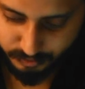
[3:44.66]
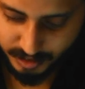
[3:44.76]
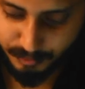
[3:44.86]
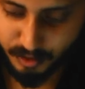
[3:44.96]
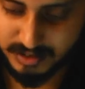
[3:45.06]

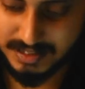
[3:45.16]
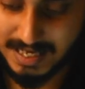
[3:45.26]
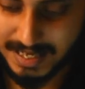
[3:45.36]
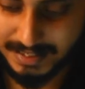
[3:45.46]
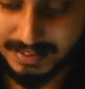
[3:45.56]
tripod's
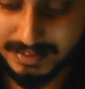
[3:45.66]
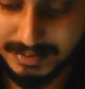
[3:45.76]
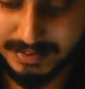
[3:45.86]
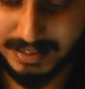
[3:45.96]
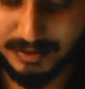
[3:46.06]
leg.
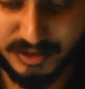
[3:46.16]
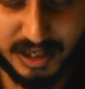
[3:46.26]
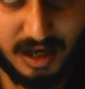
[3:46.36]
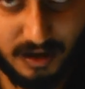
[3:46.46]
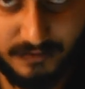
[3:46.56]
The thing
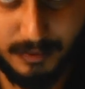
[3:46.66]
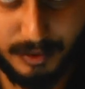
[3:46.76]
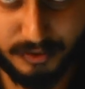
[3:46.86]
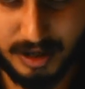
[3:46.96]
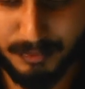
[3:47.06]
which I loved
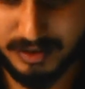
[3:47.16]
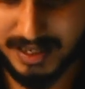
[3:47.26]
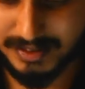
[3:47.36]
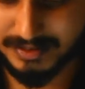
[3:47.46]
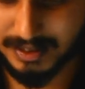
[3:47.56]
about the
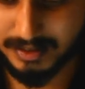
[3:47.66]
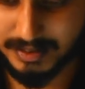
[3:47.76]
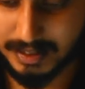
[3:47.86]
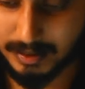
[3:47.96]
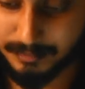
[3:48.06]
tripod legs
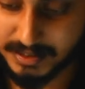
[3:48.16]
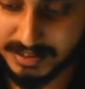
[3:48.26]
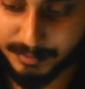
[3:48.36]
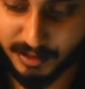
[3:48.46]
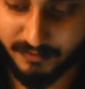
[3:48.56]
are they are
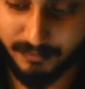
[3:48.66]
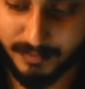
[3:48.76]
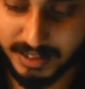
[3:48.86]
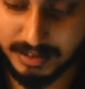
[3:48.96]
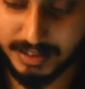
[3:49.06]
completely made of
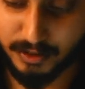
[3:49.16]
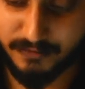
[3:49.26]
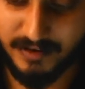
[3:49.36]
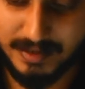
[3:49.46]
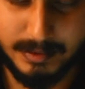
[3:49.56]
metal. They are
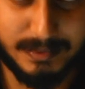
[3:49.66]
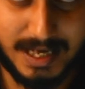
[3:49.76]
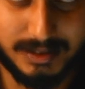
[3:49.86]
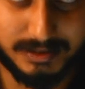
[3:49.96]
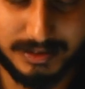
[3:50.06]
not fiber
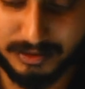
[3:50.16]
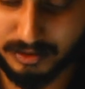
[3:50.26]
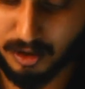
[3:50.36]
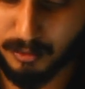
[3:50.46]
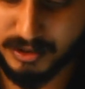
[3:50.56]

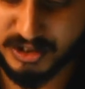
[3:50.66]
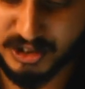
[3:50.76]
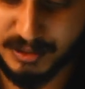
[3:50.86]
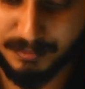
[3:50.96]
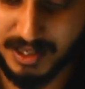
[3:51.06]
plastics or normal
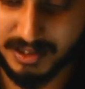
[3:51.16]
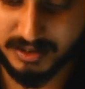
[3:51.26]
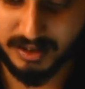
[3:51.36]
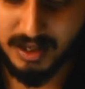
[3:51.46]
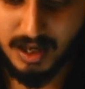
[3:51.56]
cheap
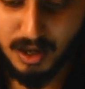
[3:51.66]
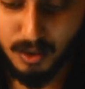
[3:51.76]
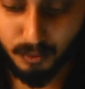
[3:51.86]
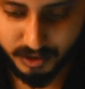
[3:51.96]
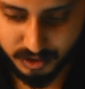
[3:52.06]
plastic,
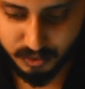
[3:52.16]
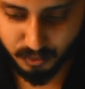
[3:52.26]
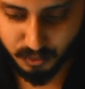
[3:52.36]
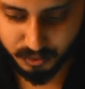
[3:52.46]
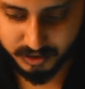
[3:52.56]

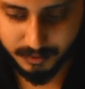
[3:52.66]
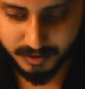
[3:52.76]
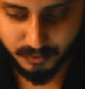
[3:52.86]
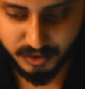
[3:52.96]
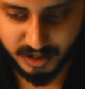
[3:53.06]

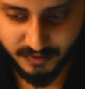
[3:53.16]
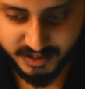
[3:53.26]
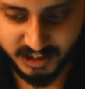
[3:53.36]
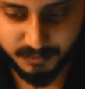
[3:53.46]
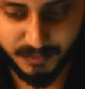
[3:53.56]
something which I
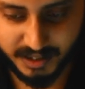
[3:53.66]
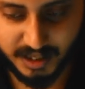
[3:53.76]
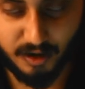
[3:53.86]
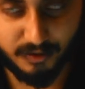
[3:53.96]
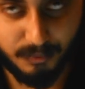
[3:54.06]
was
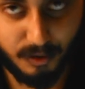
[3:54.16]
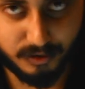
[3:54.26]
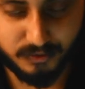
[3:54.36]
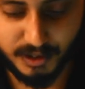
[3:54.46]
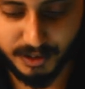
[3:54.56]
expecting out of the
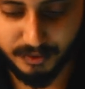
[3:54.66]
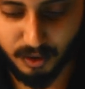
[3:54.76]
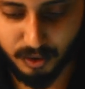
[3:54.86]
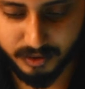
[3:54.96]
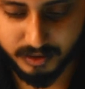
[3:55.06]
box when I
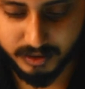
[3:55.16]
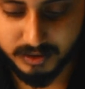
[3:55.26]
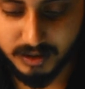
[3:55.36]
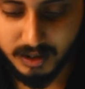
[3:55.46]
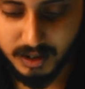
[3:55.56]
ordered
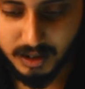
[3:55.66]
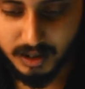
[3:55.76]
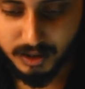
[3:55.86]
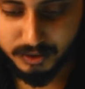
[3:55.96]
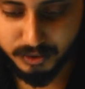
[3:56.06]
this.
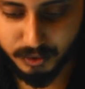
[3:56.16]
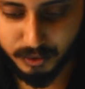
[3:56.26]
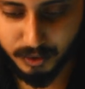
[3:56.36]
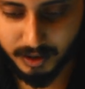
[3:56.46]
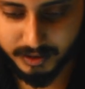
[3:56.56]

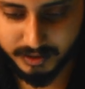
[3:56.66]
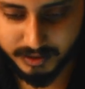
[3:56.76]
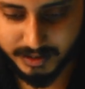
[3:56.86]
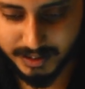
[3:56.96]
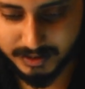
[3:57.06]
So
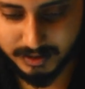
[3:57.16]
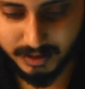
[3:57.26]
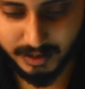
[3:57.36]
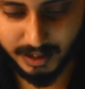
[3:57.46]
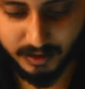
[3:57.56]
that's
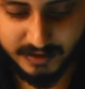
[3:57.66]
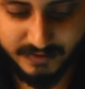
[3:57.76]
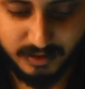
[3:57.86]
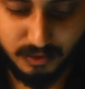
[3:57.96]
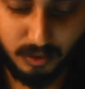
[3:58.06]
the thing. And
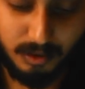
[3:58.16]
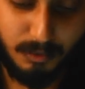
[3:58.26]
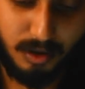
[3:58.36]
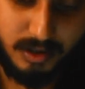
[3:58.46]
even the roller